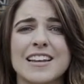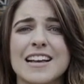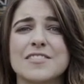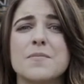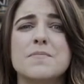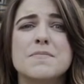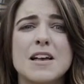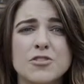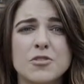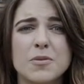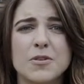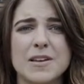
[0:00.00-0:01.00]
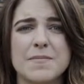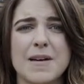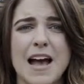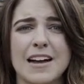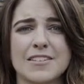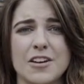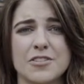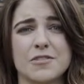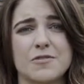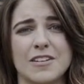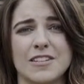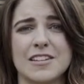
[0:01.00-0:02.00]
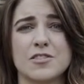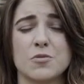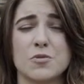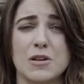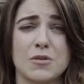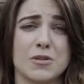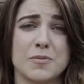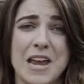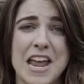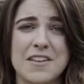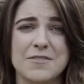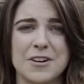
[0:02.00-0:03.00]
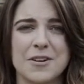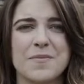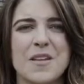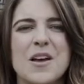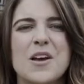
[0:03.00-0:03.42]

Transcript: that has a measurable impact on their frontline's real-world behavior.